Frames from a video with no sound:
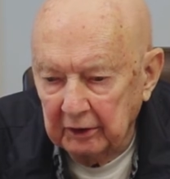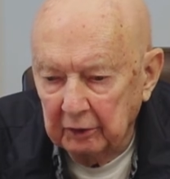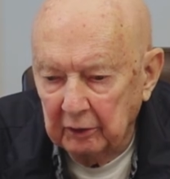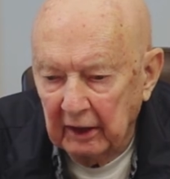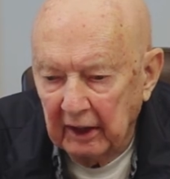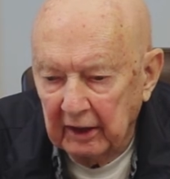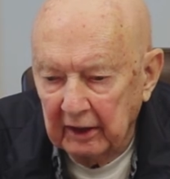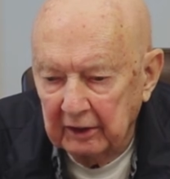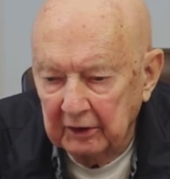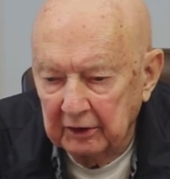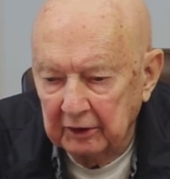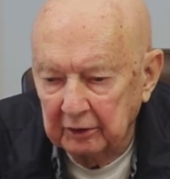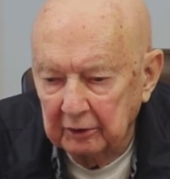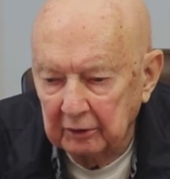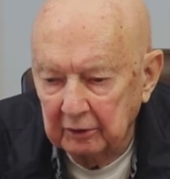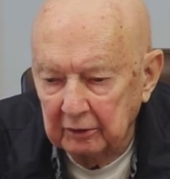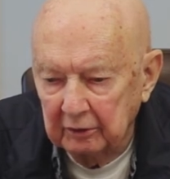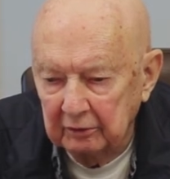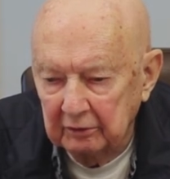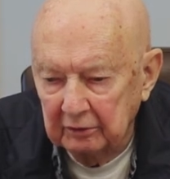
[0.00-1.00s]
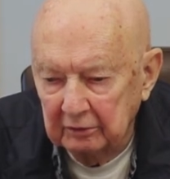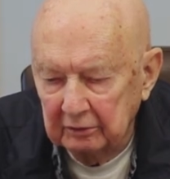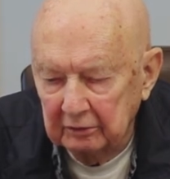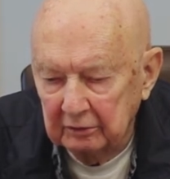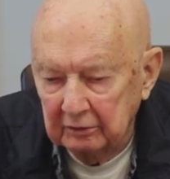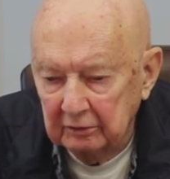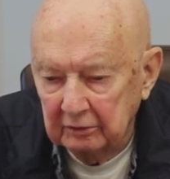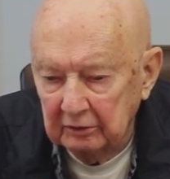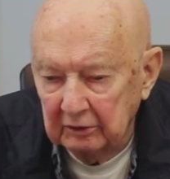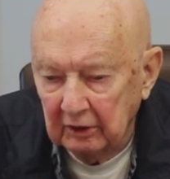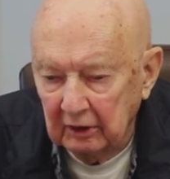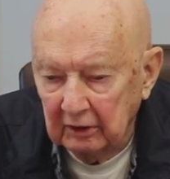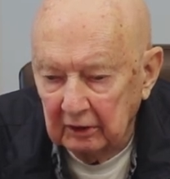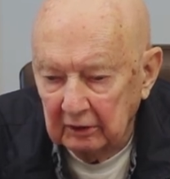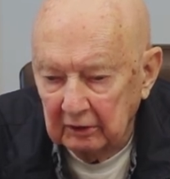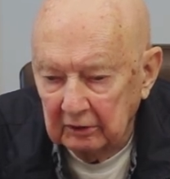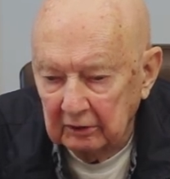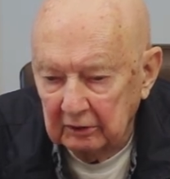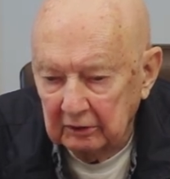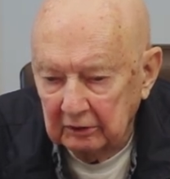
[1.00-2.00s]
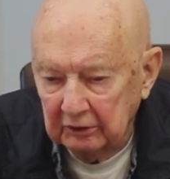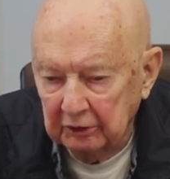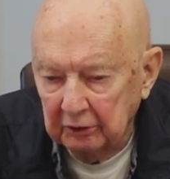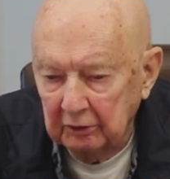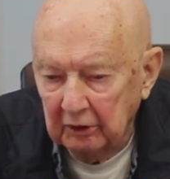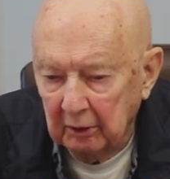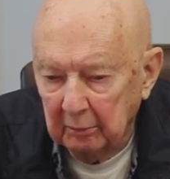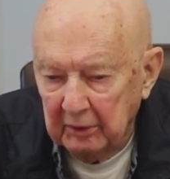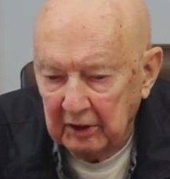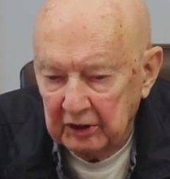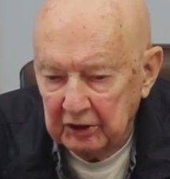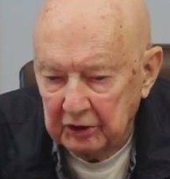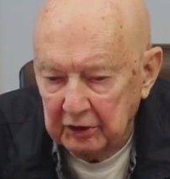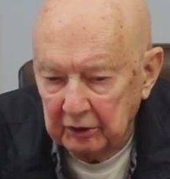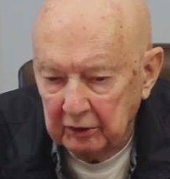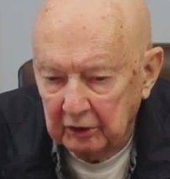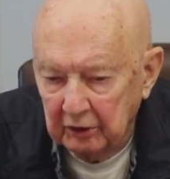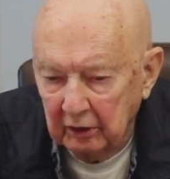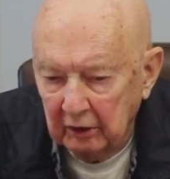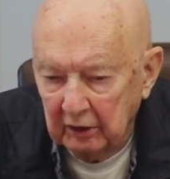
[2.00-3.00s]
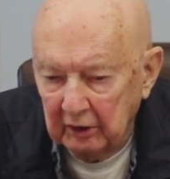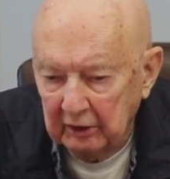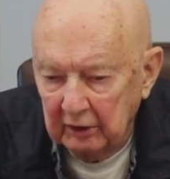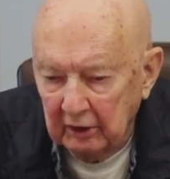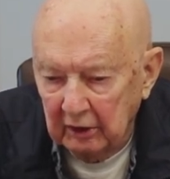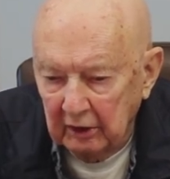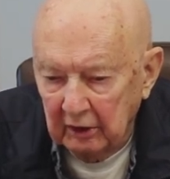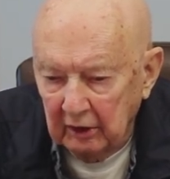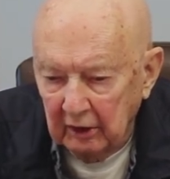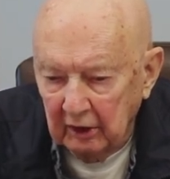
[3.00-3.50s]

you had to do the best you could,